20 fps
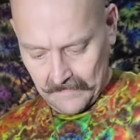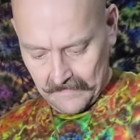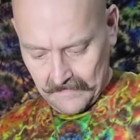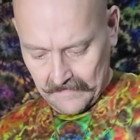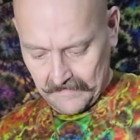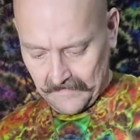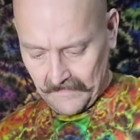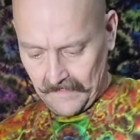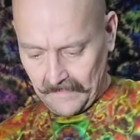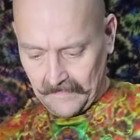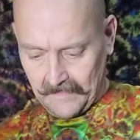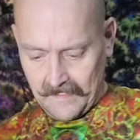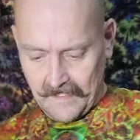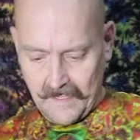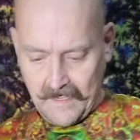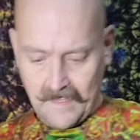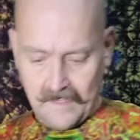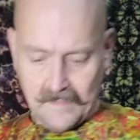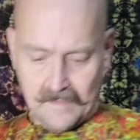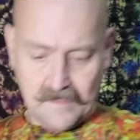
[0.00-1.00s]
Just like
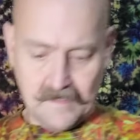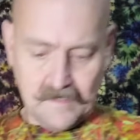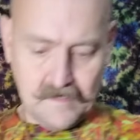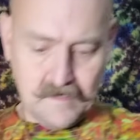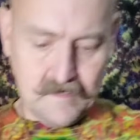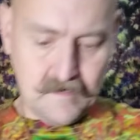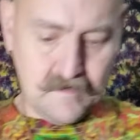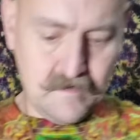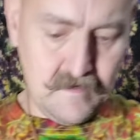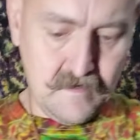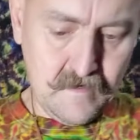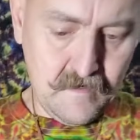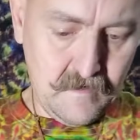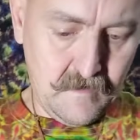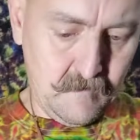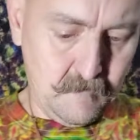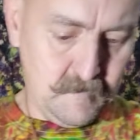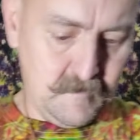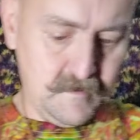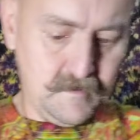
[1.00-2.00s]
that. Then
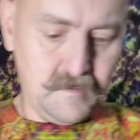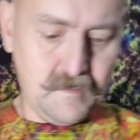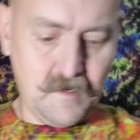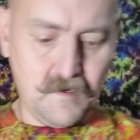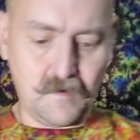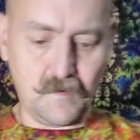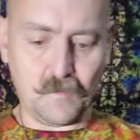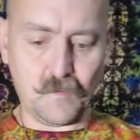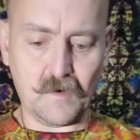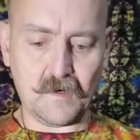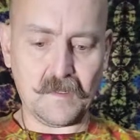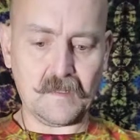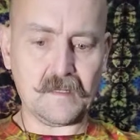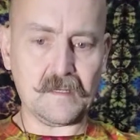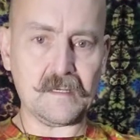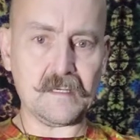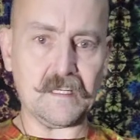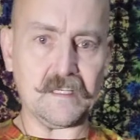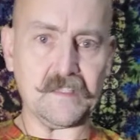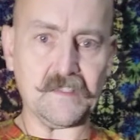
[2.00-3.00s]
I'm going to go to one of the
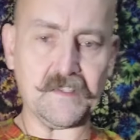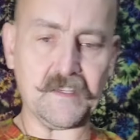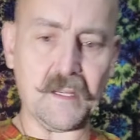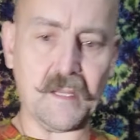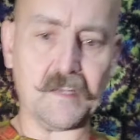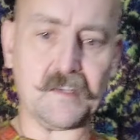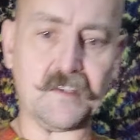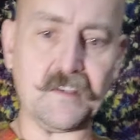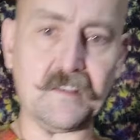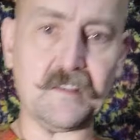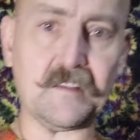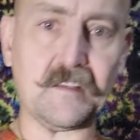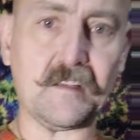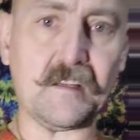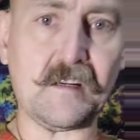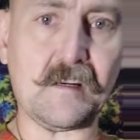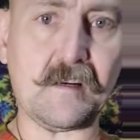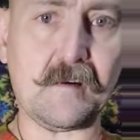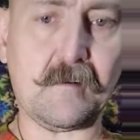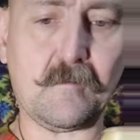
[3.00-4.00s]
intersections
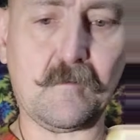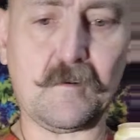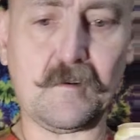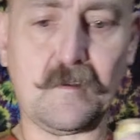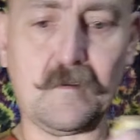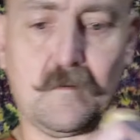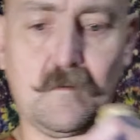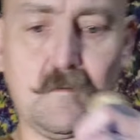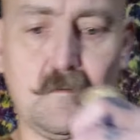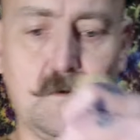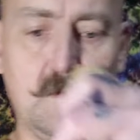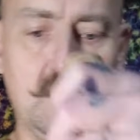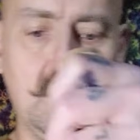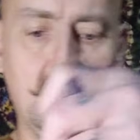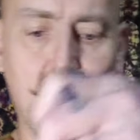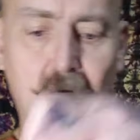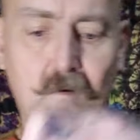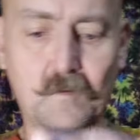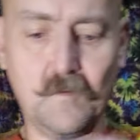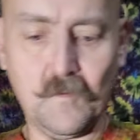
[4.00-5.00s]
there where
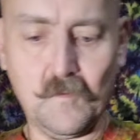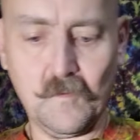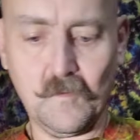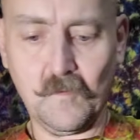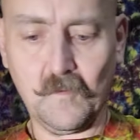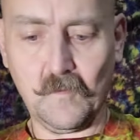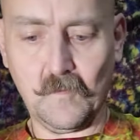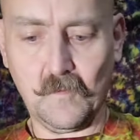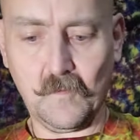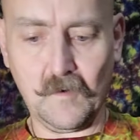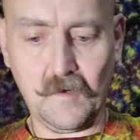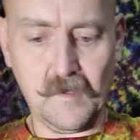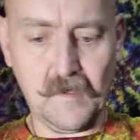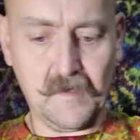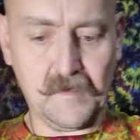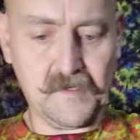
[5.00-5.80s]
one of the